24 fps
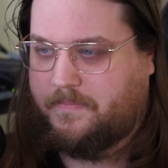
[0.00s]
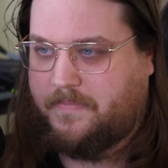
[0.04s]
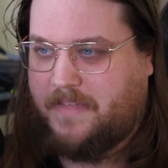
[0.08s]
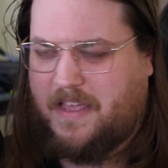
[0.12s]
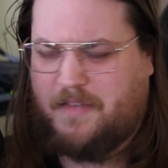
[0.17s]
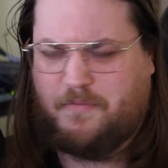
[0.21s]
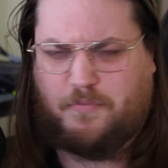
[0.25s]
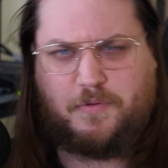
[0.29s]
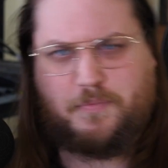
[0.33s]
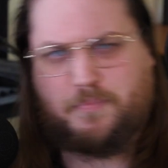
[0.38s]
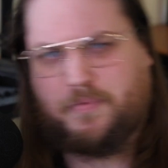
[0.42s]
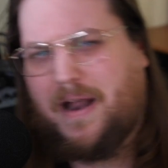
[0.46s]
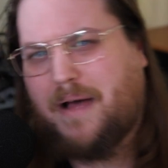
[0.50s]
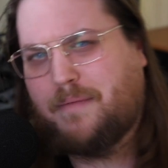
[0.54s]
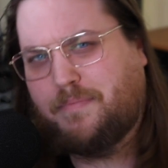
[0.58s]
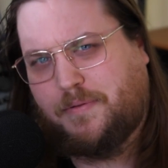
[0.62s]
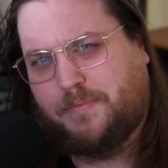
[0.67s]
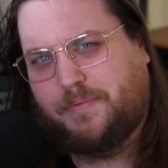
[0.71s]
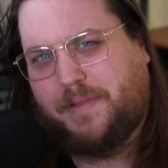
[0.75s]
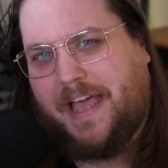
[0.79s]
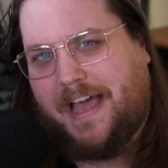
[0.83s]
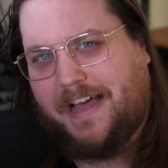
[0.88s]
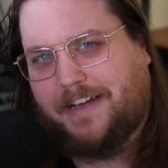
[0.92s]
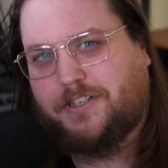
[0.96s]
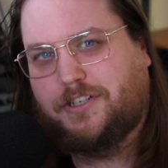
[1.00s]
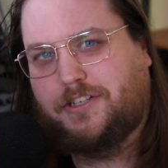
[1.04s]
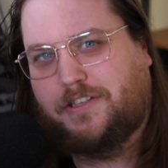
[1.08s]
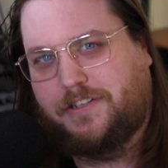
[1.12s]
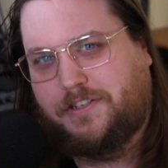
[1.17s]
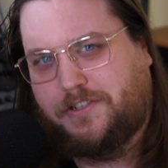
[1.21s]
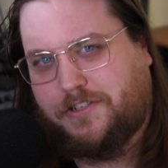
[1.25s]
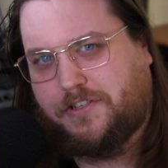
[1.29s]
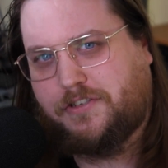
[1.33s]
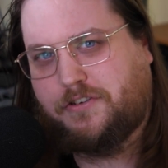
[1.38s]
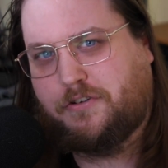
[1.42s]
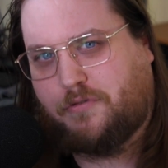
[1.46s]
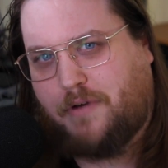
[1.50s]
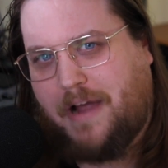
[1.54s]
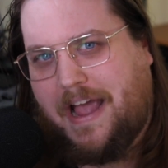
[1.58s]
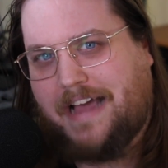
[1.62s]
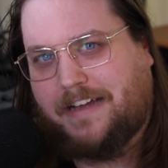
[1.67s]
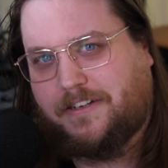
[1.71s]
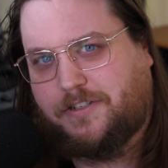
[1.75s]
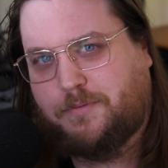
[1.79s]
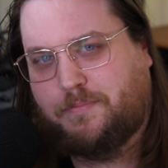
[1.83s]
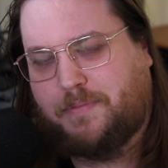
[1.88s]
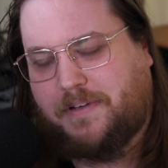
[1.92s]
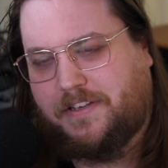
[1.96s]
It would probably actually just
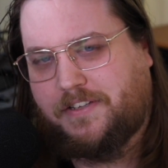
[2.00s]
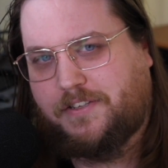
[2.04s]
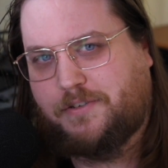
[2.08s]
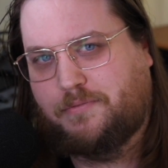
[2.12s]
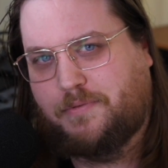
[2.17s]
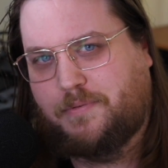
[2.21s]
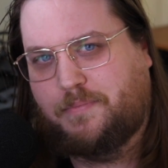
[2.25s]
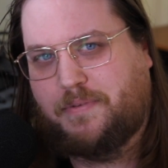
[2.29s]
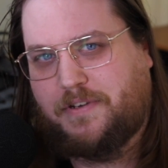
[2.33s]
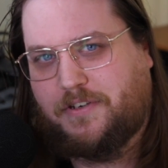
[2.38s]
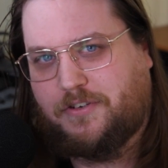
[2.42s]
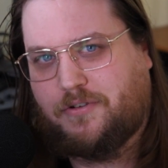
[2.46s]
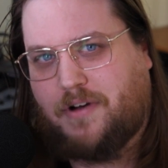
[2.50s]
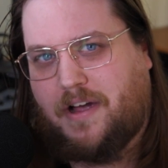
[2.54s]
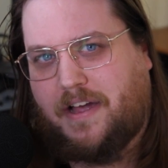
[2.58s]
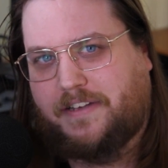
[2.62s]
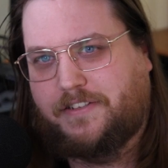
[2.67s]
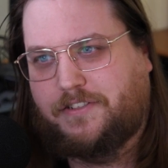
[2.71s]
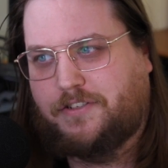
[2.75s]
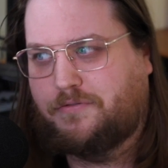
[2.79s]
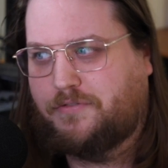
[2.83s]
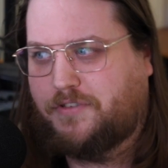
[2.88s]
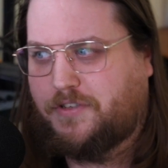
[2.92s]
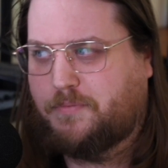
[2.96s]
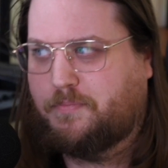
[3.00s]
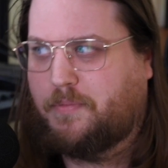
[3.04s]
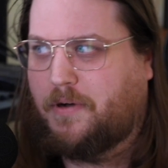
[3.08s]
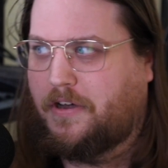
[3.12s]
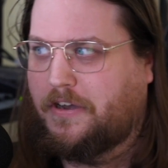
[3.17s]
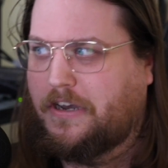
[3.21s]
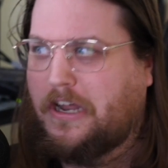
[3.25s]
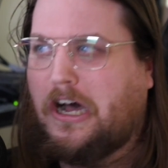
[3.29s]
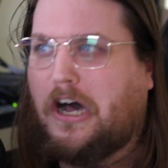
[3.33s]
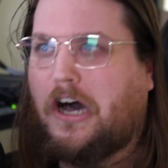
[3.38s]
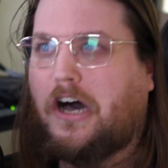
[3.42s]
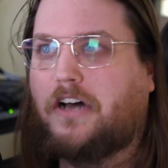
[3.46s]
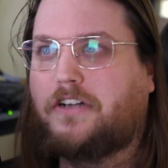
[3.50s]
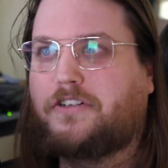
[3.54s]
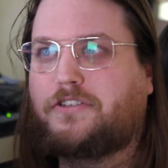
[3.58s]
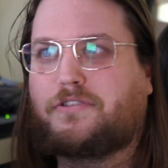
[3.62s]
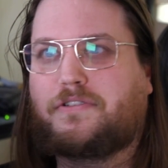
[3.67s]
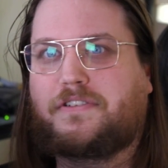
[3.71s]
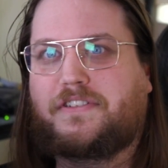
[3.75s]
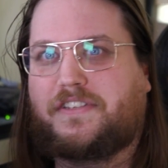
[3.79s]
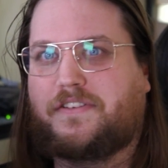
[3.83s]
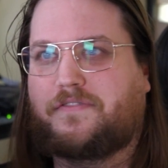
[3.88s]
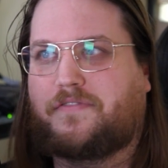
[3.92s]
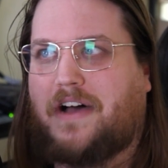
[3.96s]
crash because it would be trying to spawn
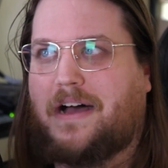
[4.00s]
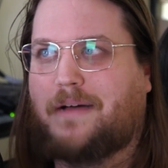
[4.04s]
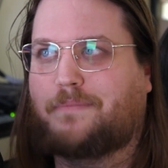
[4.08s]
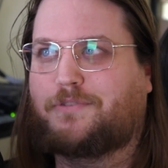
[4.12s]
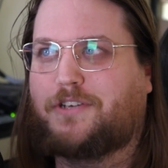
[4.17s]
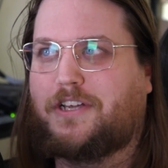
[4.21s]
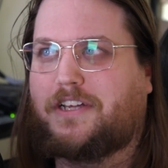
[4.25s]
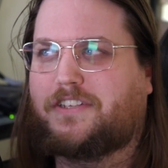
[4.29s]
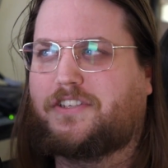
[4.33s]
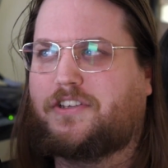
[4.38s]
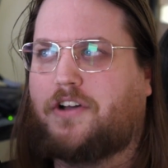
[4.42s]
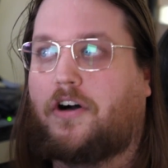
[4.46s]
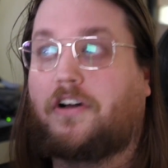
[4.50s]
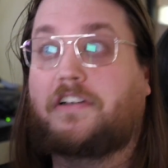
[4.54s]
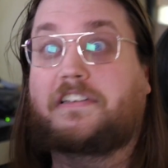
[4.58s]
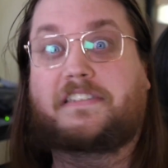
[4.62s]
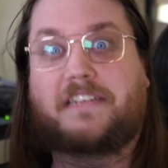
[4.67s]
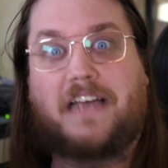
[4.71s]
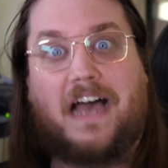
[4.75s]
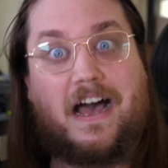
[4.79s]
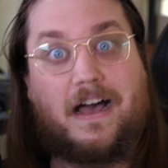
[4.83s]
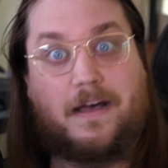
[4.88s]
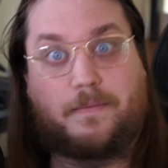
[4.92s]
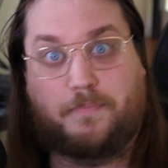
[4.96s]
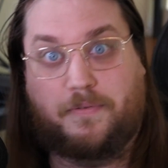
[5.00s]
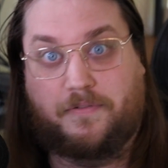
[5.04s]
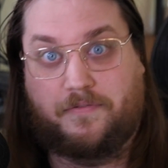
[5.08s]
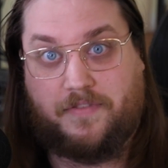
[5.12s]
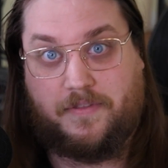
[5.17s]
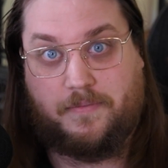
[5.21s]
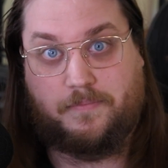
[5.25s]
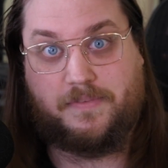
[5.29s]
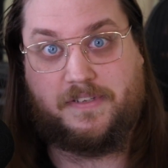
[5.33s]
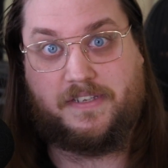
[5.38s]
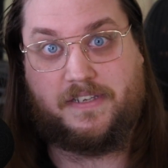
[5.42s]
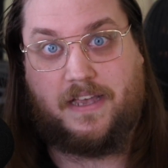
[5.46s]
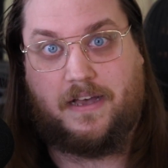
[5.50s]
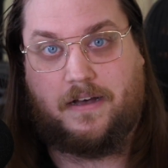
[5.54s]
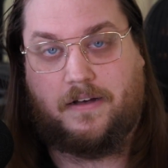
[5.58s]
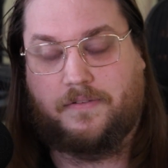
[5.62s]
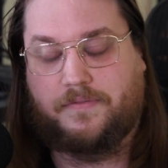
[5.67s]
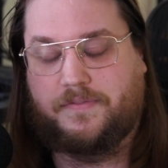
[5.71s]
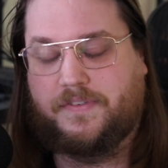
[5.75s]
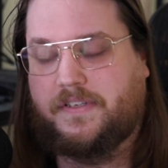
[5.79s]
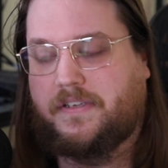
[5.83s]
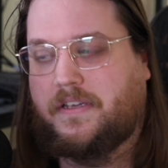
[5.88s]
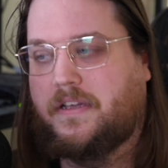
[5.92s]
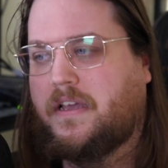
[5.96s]
hundreds of objects on top of
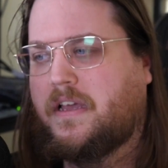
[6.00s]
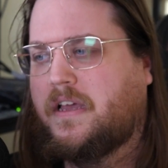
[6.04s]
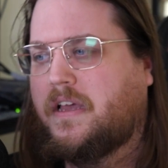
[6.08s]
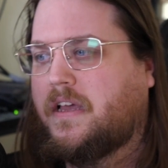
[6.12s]
themselves.